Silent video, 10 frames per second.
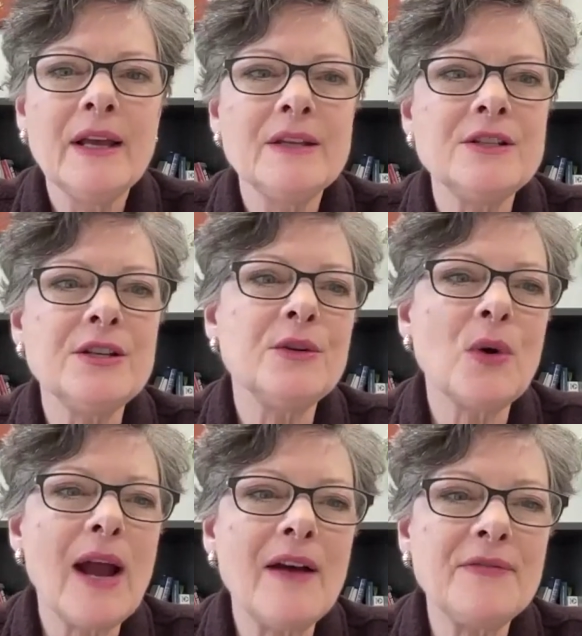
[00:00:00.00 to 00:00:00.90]
to
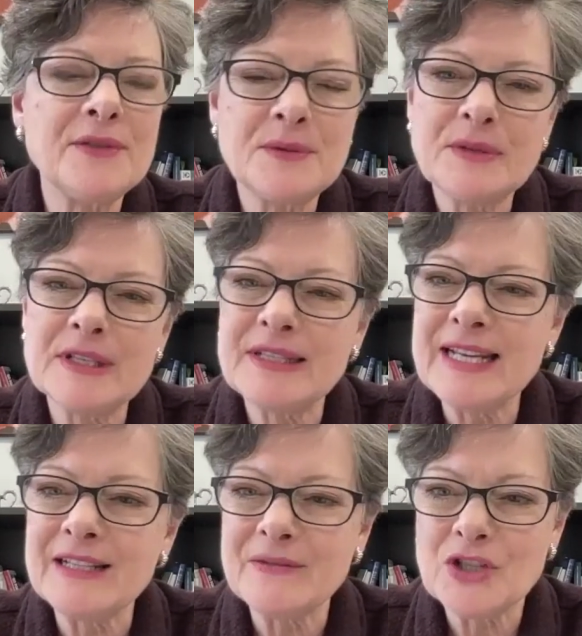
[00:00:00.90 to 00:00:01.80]
craft
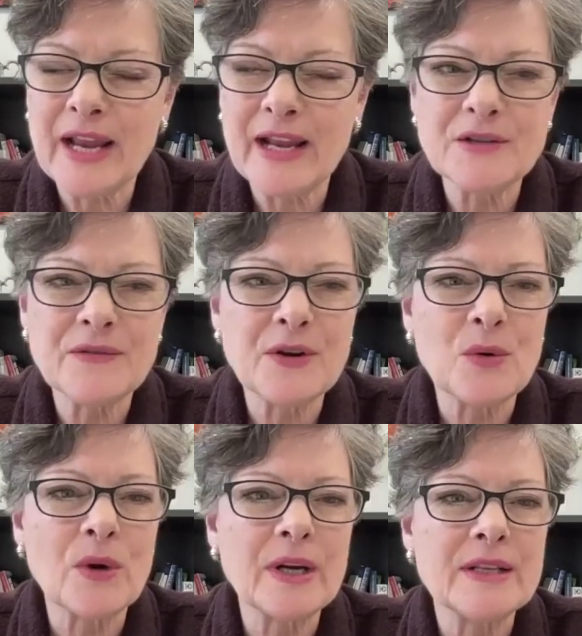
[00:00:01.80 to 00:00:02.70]
distinctive change for your
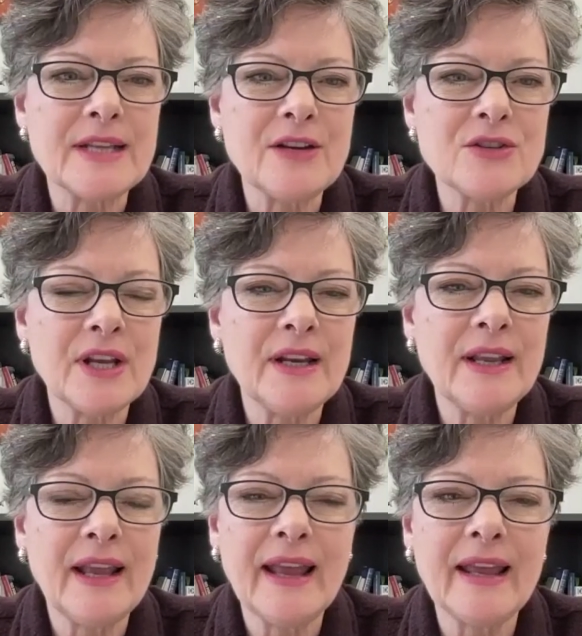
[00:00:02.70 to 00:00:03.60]
organization
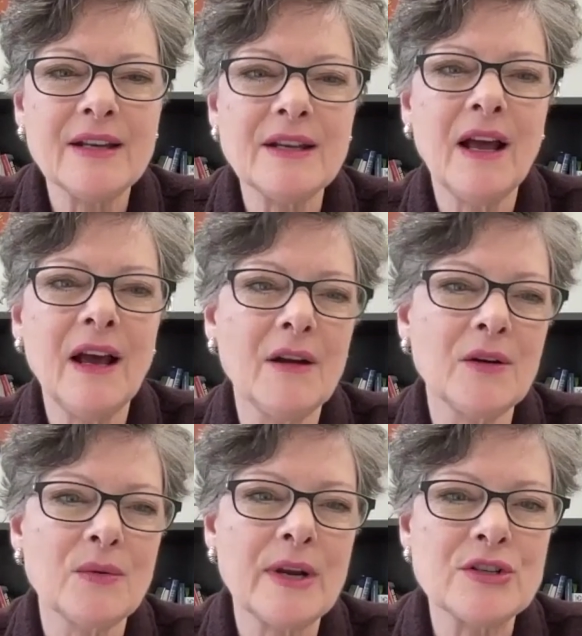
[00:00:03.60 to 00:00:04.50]
and
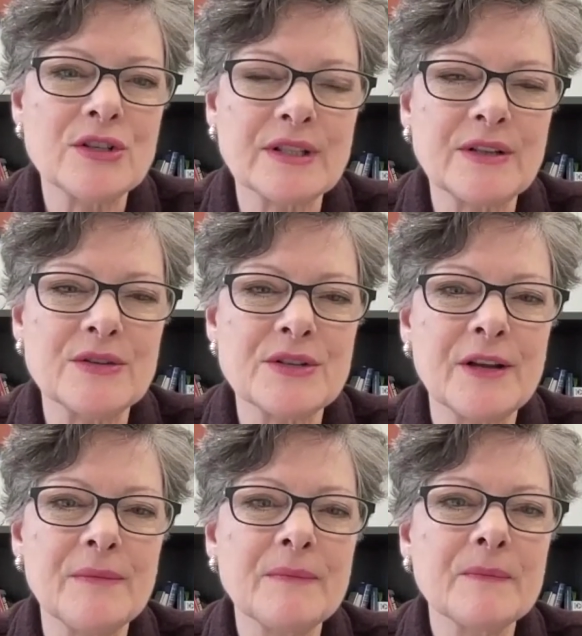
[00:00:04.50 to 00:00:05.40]
courageous
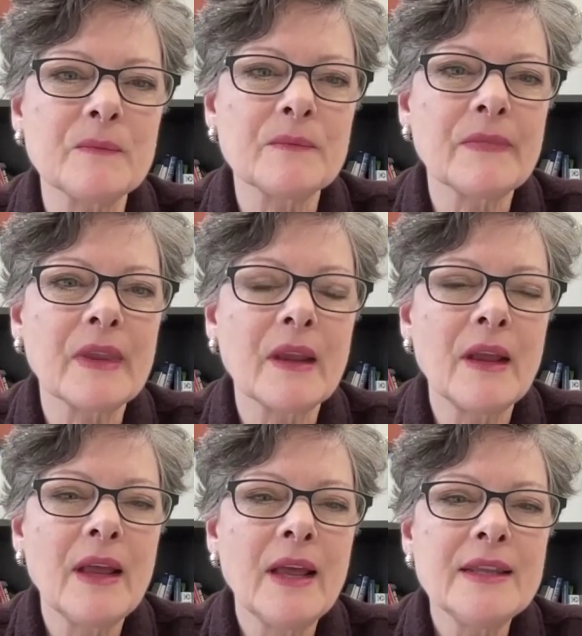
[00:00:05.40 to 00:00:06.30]
leadership.
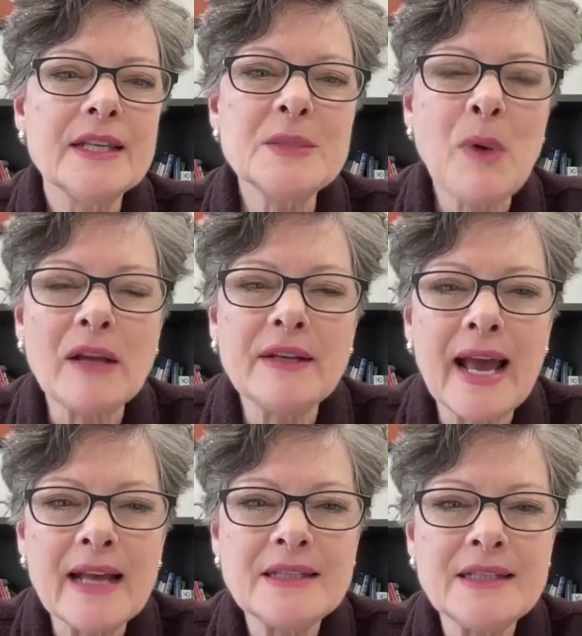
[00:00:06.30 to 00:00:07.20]
This
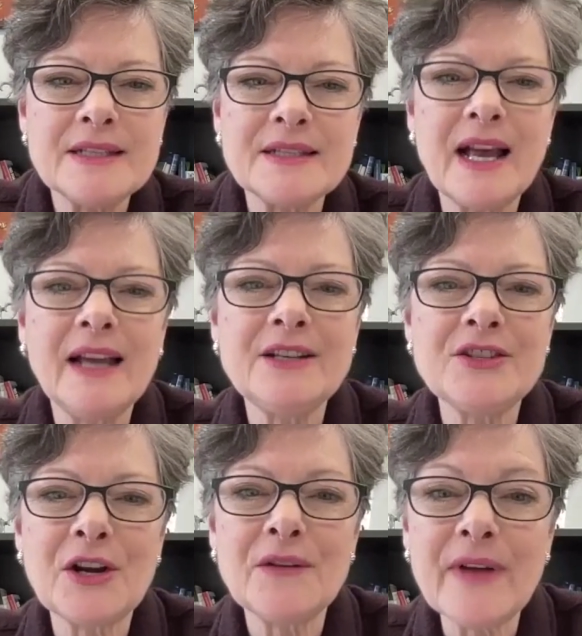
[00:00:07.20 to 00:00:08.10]
podcast is designed to
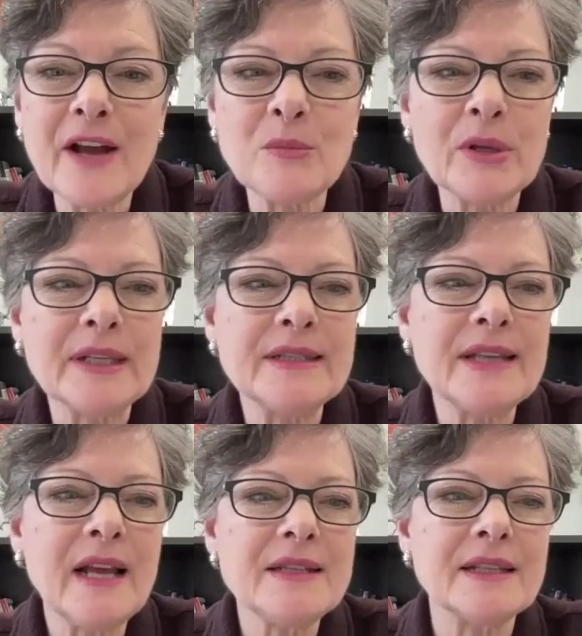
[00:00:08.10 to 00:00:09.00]
share valuable
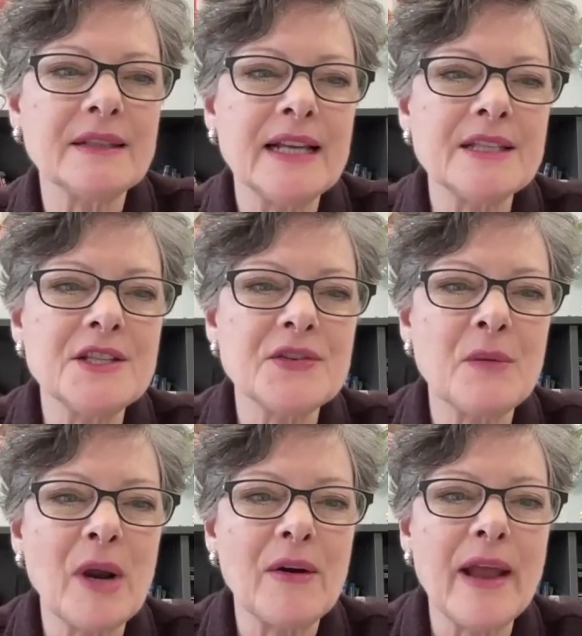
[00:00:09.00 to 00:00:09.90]
insights and lessons
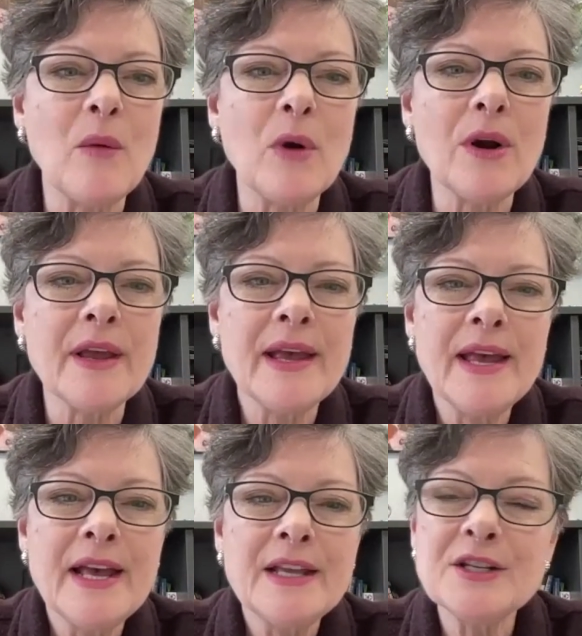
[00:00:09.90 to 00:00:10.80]
from our network
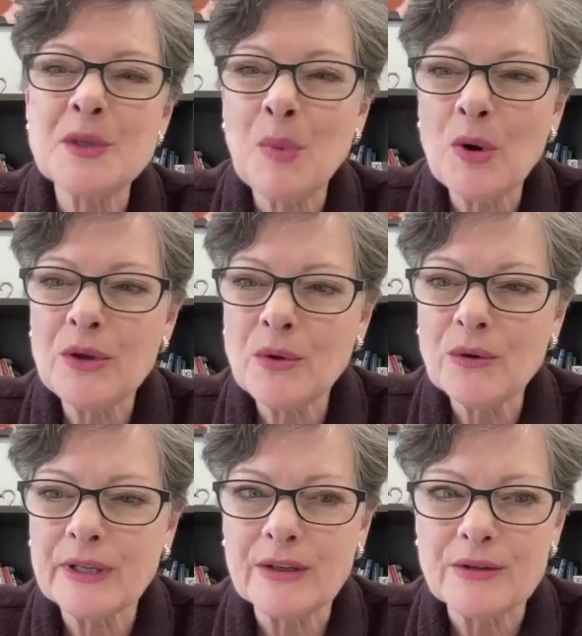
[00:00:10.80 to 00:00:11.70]
to support your
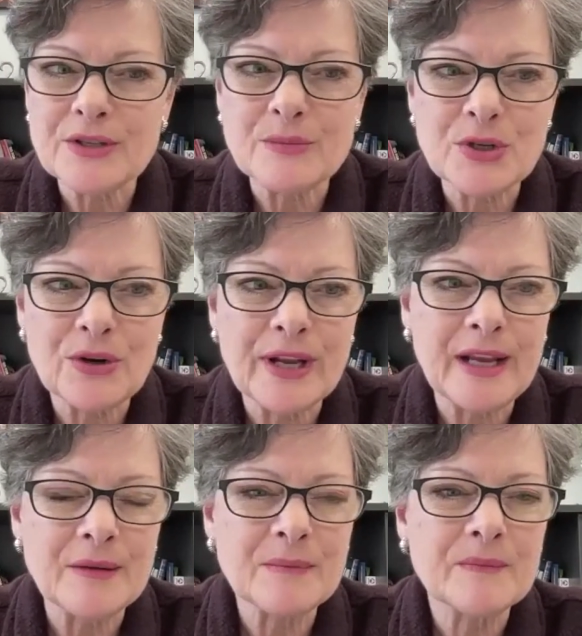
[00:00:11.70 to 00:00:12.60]
leadership journey.